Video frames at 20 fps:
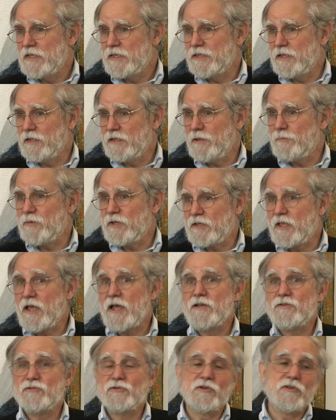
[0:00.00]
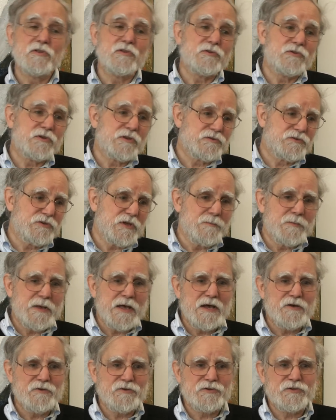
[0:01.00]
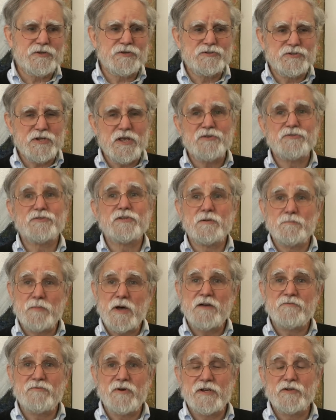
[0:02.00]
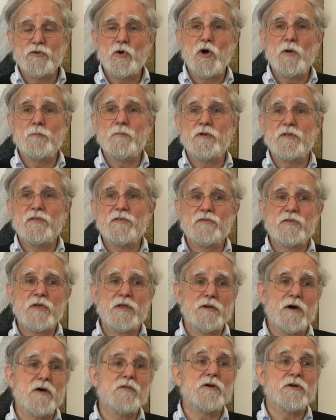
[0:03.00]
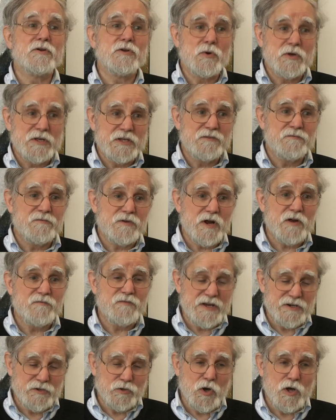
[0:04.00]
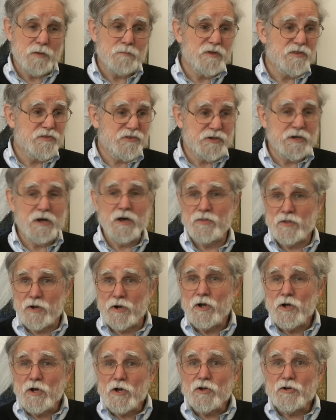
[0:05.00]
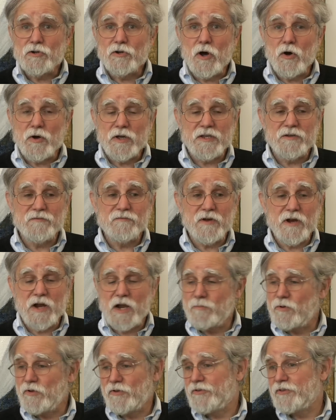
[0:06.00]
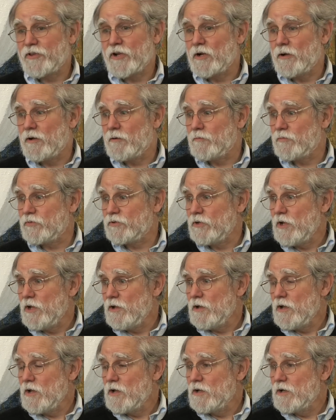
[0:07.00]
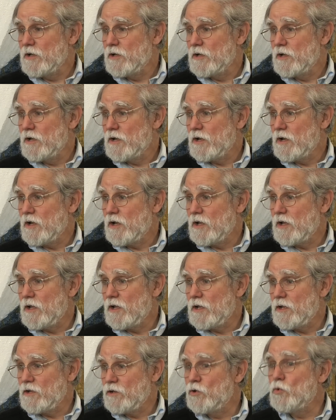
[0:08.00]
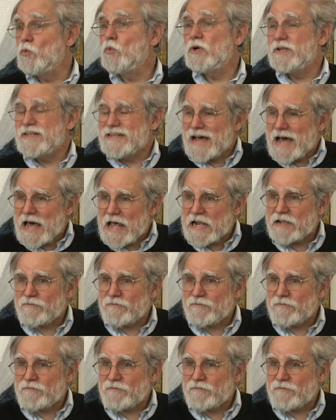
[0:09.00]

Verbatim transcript: the limitations that somehow suggested by von Neumann and other no hidden von Neumann's and other no hidden variables theorems. You would not